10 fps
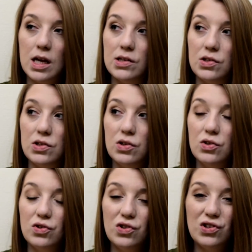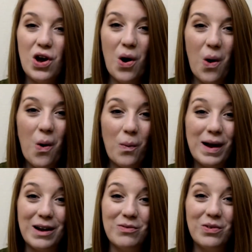is so
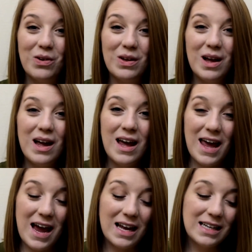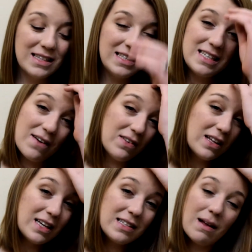painful. And it's
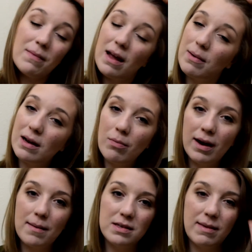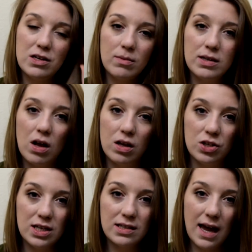definitely something I'm going to bring up to my
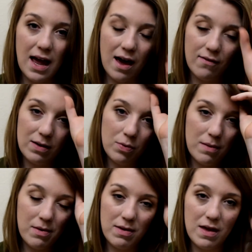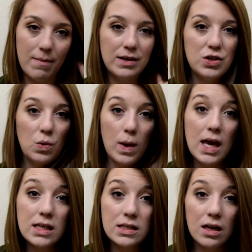dermatologist. I have an appointment with him in 2
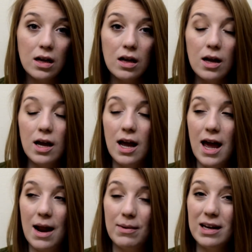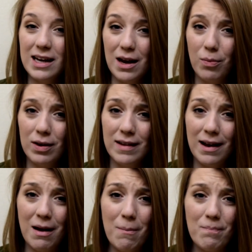weeks. And I'm going to kind of bring
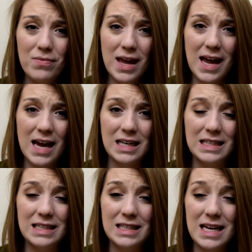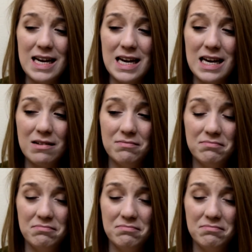that up and see